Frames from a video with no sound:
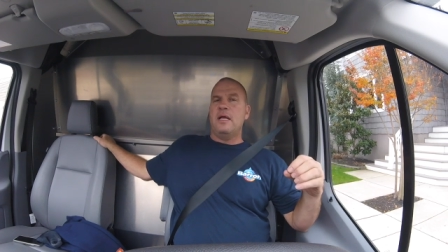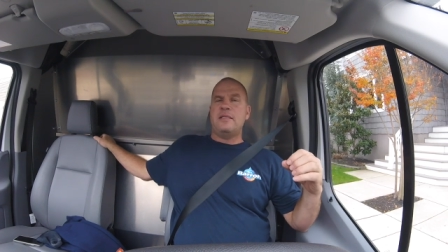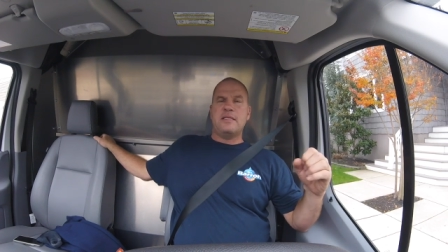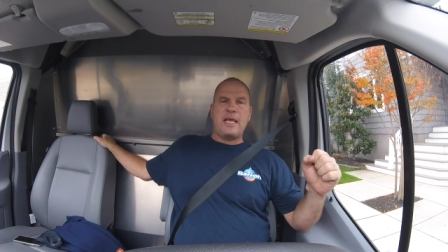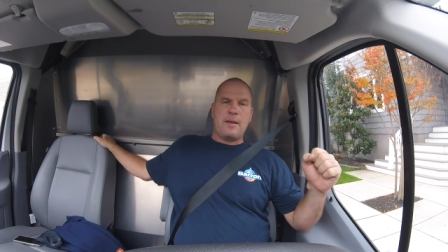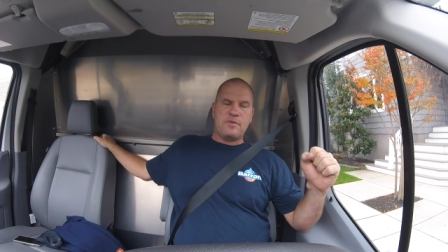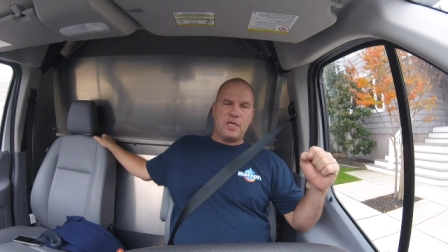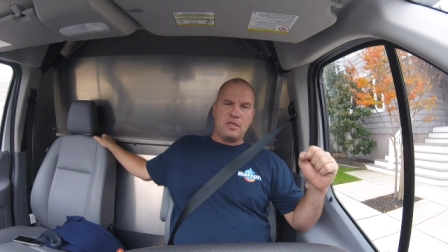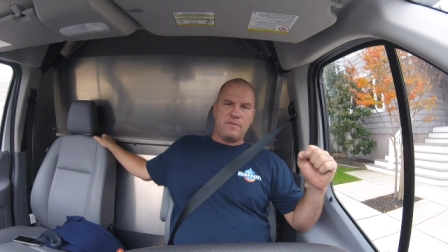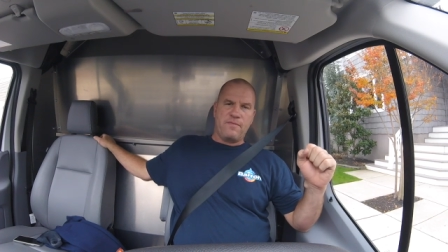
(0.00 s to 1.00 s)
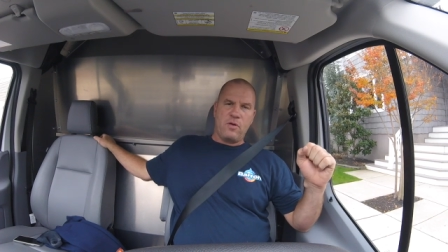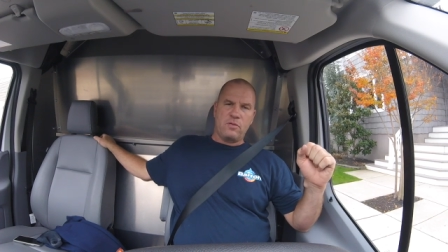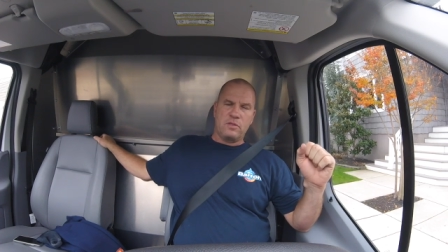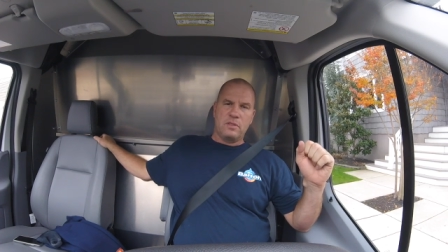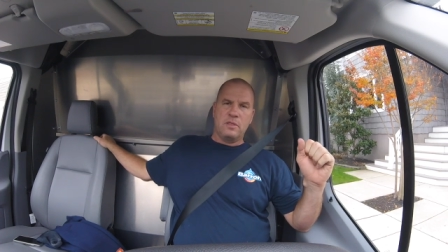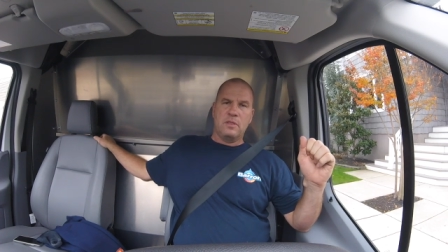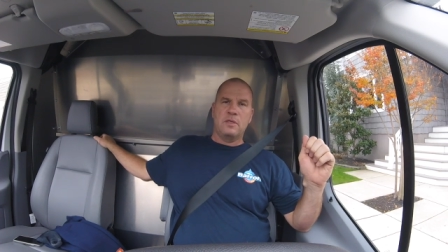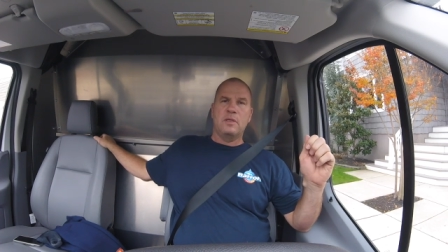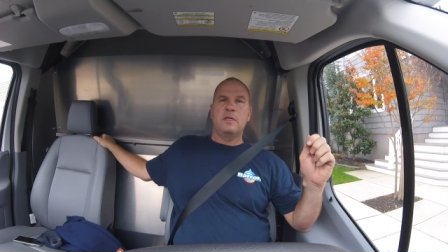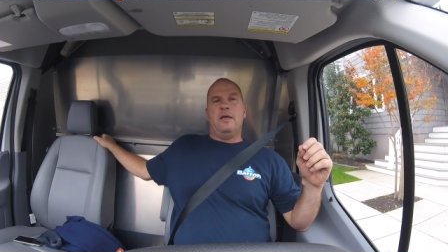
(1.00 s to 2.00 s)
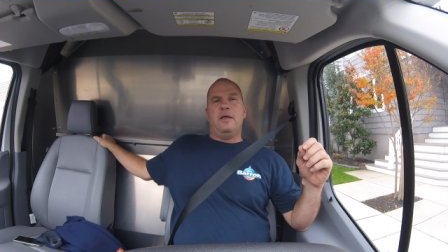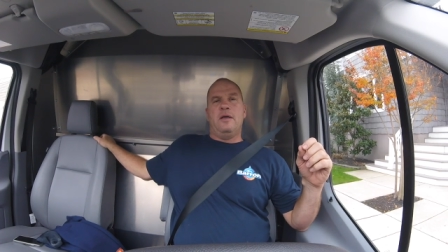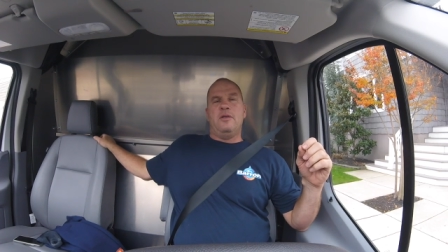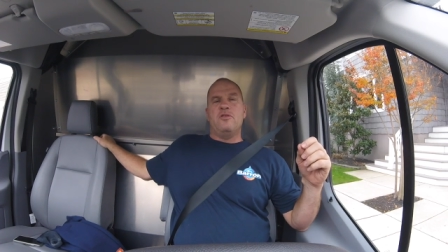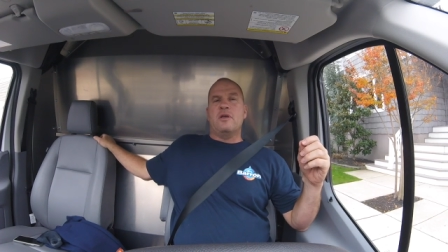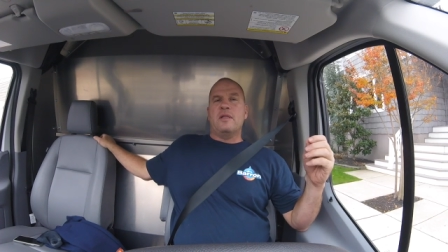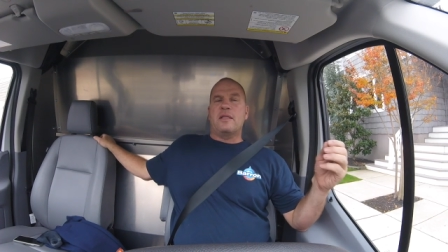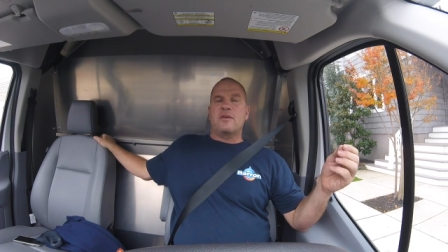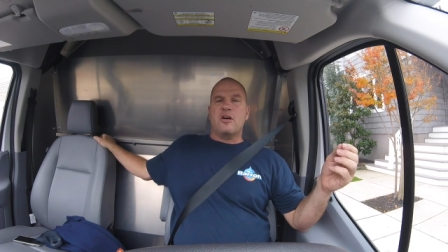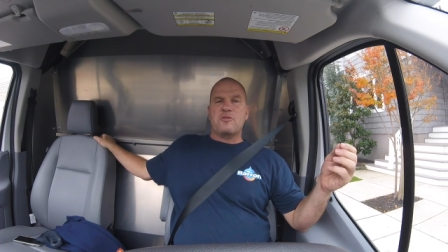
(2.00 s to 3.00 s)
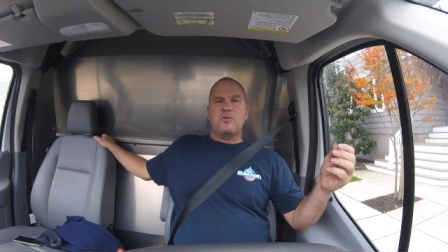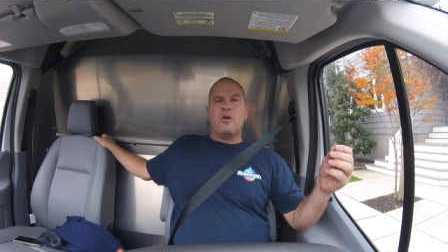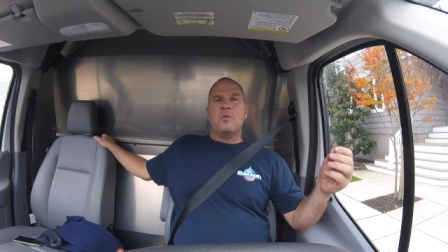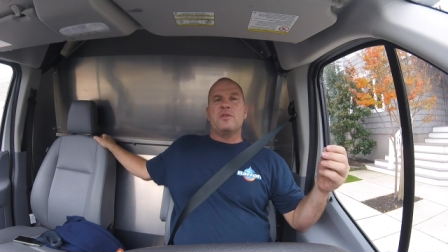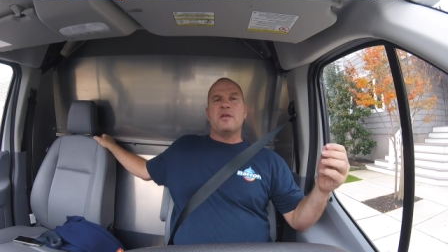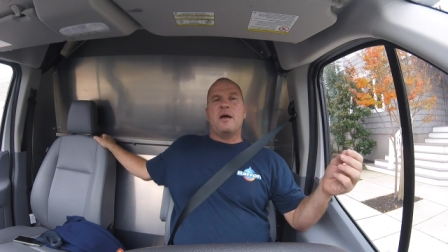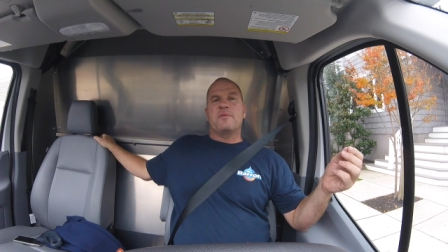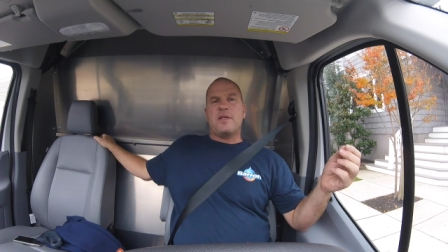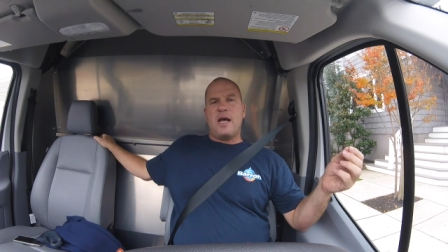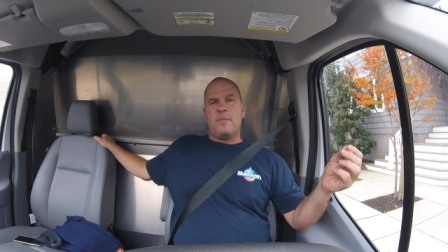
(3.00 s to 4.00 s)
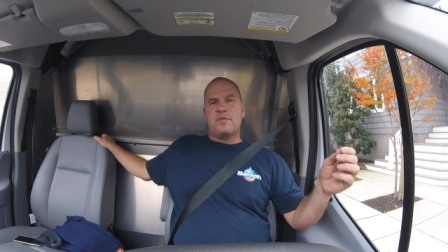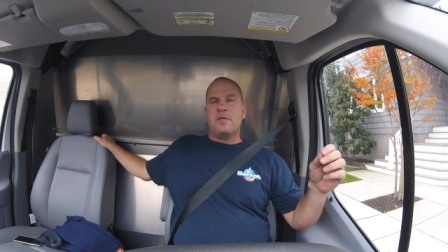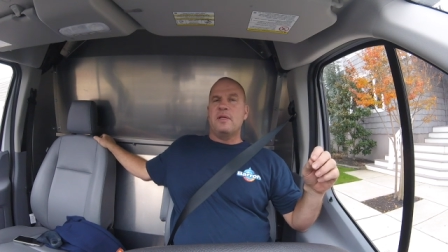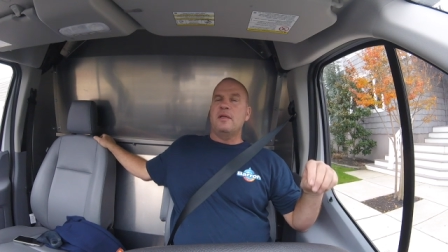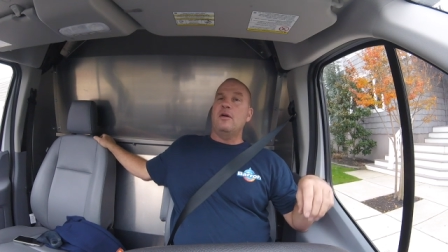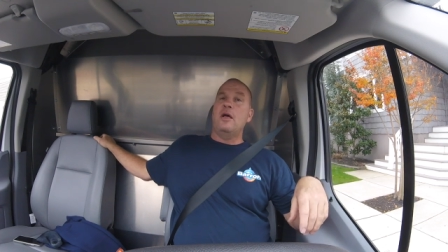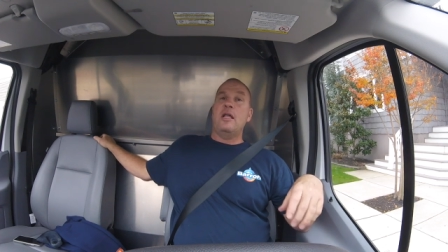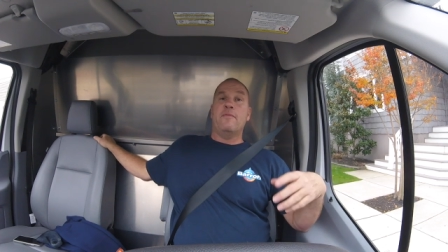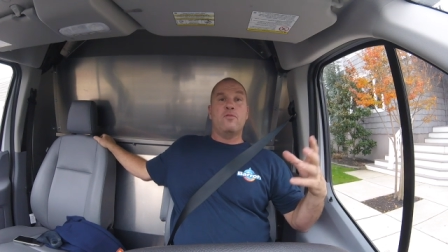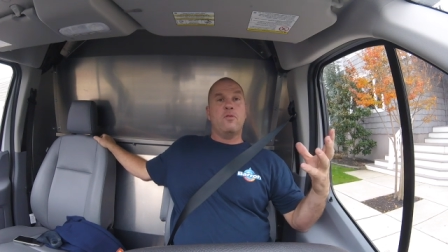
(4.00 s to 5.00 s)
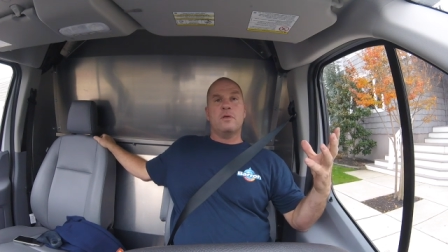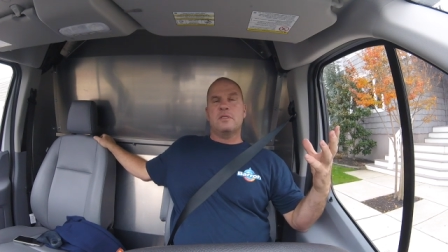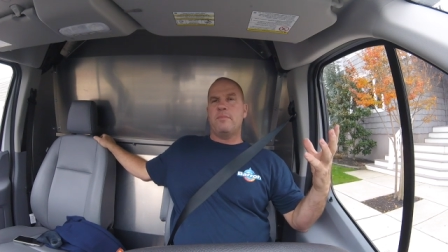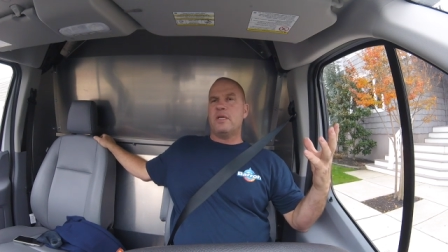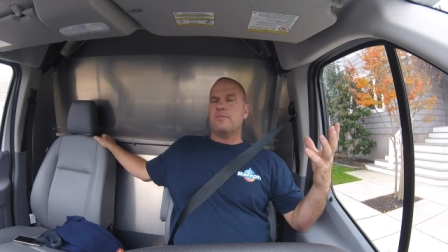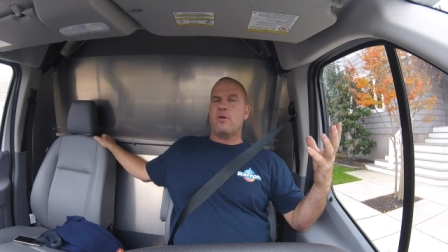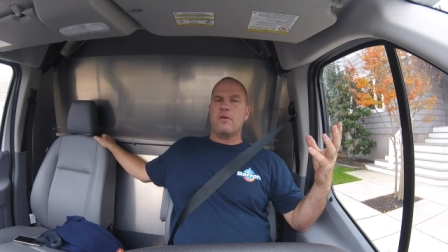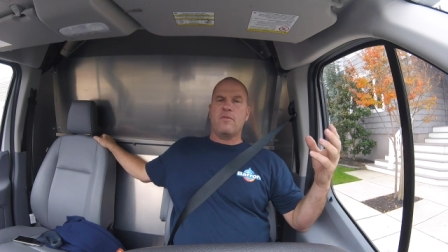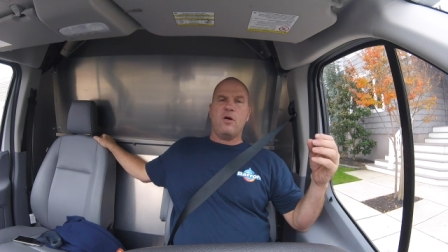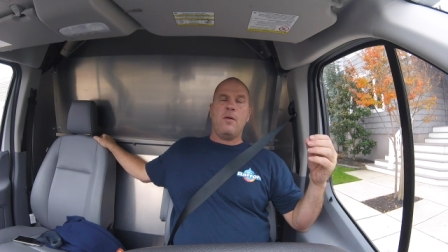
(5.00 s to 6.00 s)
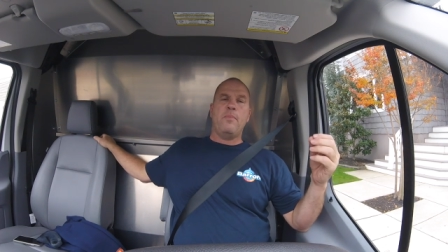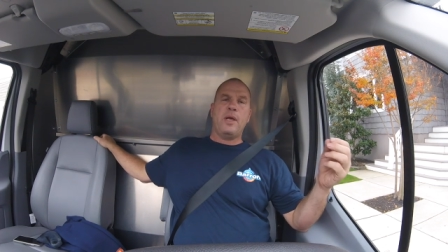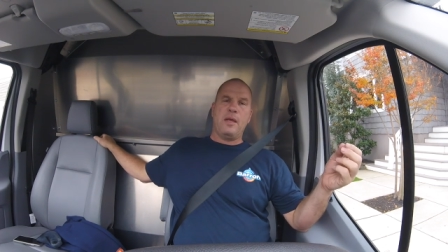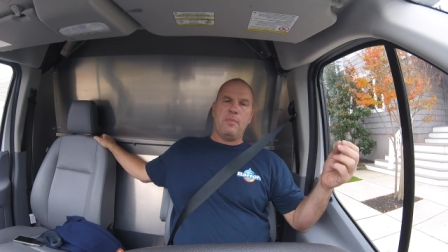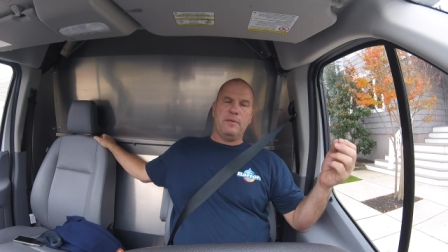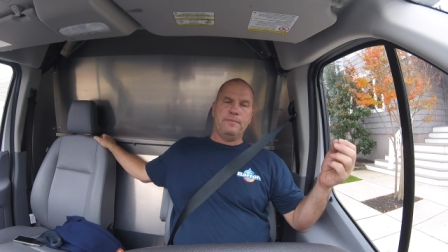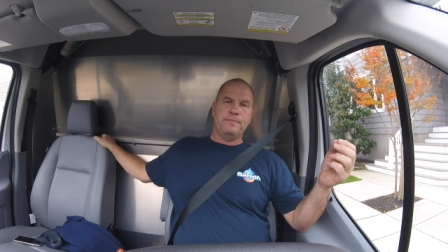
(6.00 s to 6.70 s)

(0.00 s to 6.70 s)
It's a game changer, folks. You can let the customer know when the job stops, and of course, the best part of all, payment.